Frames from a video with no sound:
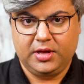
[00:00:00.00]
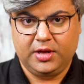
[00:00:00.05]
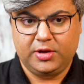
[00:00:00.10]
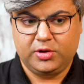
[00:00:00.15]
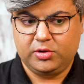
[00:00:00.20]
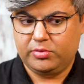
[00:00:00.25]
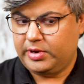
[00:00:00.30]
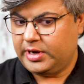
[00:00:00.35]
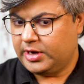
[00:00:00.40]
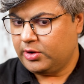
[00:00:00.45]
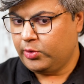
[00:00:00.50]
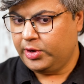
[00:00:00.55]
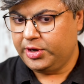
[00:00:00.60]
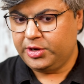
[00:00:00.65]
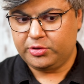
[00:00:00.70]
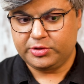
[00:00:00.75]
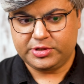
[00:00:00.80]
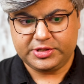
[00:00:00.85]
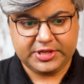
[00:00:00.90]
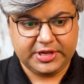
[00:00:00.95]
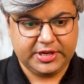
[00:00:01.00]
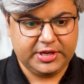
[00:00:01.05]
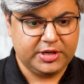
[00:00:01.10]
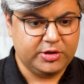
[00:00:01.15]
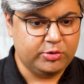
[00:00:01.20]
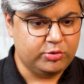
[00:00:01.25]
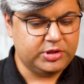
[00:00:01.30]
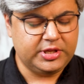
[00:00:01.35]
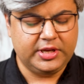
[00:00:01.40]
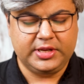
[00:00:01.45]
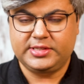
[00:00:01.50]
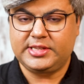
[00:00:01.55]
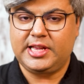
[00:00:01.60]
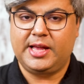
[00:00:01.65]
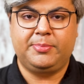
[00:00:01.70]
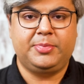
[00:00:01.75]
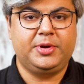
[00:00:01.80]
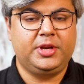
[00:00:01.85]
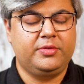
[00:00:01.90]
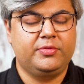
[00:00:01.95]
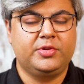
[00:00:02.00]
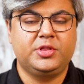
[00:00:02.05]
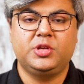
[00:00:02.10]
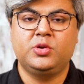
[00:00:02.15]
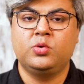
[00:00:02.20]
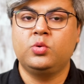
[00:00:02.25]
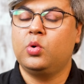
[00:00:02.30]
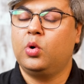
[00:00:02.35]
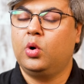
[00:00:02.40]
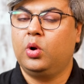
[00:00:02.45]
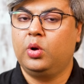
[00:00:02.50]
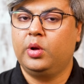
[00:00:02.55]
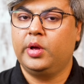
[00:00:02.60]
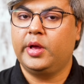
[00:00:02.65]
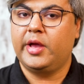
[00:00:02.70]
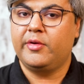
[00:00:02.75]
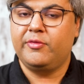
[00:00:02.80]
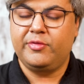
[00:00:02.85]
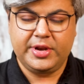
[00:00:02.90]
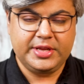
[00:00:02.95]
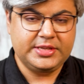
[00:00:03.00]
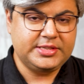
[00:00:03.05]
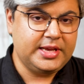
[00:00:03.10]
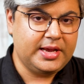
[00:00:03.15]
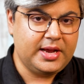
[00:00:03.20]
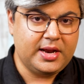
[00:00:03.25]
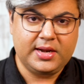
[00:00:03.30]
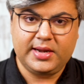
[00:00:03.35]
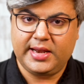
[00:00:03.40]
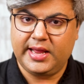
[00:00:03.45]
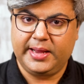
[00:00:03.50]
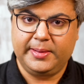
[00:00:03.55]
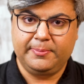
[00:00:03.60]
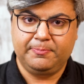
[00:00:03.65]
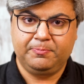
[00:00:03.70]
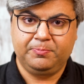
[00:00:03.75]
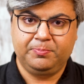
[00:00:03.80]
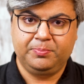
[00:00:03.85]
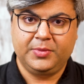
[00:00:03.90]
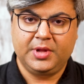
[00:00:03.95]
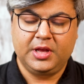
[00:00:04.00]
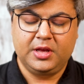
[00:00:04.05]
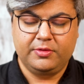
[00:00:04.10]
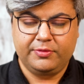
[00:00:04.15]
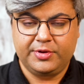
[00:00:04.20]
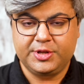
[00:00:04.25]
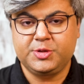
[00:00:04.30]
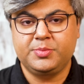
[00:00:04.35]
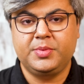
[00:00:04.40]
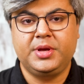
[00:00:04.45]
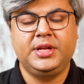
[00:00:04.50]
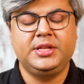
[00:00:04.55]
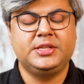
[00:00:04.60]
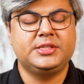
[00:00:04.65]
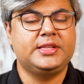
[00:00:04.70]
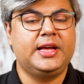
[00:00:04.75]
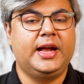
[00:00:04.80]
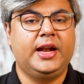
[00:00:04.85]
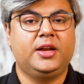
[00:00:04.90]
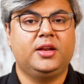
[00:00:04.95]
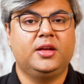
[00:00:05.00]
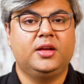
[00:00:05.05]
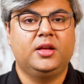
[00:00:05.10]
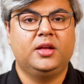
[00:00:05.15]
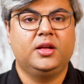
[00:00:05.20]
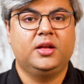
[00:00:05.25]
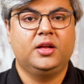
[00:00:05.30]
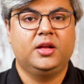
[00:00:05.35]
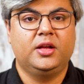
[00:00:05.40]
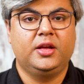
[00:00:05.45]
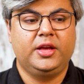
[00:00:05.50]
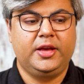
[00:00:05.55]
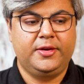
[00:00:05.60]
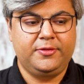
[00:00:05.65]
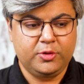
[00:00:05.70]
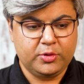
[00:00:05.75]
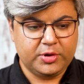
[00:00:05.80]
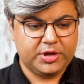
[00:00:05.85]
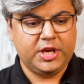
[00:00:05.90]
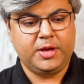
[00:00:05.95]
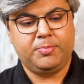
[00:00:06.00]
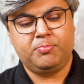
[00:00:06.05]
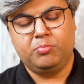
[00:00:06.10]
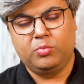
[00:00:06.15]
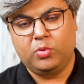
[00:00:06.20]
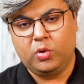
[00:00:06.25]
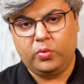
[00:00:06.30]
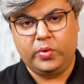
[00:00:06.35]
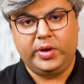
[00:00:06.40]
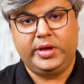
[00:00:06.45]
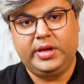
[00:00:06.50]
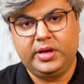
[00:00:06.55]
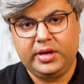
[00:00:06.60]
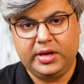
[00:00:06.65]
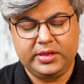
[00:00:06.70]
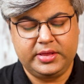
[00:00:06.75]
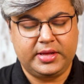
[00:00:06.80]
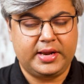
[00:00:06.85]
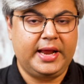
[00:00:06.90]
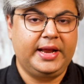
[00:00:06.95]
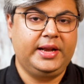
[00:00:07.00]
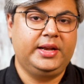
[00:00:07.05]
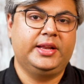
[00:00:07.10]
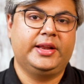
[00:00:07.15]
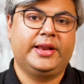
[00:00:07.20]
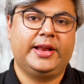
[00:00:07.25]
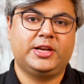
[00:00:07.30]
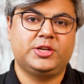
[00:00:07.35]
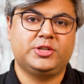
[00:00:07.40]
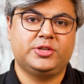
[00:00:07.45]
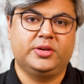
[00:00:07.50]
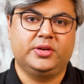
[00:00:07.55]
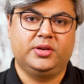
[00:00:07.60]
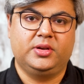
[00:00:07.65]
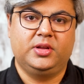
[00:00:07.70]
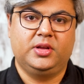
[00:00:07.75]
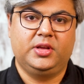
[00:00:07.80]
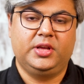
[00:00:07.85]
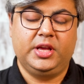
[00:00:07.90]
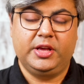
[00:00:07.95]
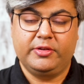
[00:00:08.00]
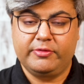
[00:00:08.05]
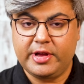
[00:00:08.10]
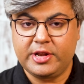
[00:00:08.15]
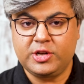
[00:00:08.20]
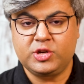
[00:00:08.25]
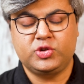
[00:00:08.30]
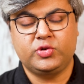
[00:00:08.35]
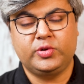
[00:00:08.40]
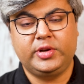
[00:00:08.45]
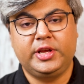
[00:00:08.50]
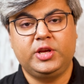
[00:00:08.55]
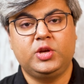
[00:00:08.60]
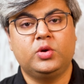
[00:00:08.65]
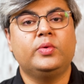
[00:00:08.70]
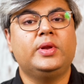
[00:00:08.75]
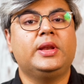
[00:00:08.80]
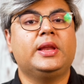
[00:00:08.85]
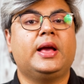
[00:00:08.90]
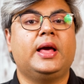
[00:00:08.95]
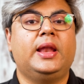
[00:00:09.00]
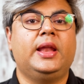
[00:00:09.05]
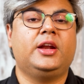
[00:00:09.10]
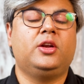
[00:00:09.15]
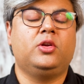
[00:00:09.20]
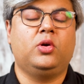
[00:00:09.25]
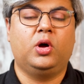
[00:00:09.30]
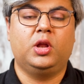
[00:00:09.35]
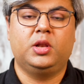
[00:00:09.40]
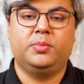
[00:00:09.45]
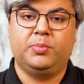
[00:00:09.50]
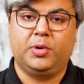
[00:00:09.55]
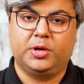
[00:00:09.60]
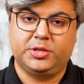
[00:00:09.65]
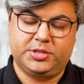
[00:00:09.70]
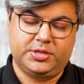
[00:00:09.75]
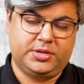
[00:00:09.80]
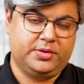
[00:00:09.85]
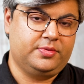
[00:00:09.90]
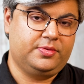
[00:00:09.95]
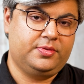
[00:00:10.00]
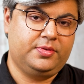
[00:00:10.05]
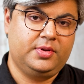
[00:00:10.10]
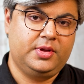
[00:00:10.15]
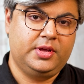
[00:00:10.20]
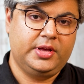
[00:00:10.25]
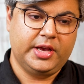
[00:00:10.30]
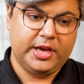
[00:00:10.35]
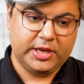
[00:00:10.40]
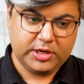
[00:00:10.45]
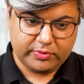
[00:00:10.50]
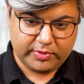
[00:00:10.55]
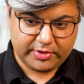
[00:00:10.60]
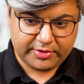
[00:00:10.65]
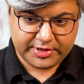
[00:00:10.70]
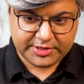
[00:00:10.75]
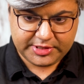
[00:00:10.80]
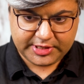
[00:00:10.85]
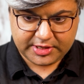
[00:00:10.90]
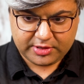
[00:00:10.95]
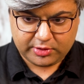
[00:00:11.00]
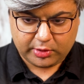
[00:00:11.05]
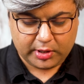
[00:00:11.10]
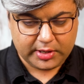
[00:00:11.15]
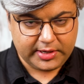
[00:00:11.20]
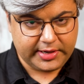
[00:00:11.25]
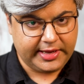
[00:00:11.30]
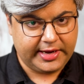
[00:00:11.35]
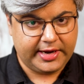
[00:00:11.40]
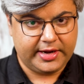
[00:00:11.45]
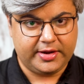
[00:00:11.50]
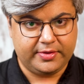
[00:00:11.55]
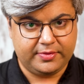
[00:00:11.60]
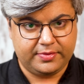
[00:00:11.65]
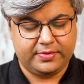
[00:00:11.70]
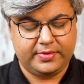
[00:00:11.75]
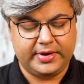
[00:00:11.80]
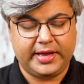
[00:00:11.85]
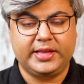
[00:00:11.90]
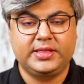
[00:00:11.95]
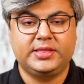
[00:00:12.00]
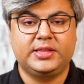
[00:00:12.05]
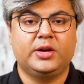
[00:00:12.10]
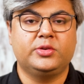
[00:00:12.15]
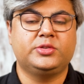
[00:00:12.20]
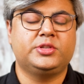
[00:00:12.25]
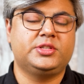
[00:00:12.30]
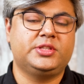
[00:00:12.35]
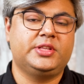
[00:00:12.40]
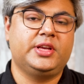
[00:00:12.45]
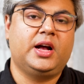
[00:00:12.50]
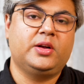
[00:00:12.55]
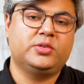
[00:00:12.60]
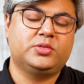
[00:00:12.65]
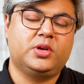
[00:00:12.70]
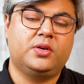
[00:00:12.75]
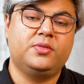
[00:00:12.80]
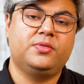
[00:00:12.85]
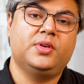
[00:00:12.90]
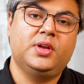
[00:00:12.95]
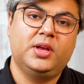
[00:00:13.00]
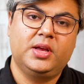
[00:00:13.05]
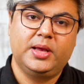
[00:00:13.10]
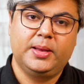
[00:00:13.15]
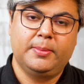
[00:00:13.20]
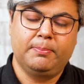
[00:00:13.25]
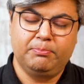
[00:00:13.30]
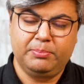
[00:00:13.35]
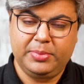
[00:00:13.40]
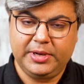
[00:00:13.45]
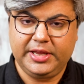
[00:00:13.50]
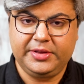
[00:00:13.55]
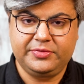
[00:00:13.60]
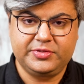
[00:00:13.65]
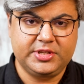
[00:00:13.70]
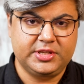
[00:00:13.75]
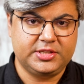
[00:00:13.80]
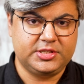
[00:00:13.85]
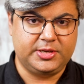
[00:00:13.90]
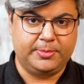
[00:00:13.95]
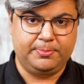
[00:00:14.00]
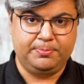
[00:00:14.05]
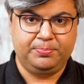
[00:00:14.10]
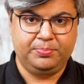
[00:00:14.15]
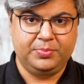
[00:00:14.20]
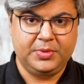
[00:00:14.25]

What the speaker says: You are going to see new things happening with you every single day, which means that if you keep moving in the right direction, eventually you will collect all positive and you will reject all negative. 9th house is the house of belief system.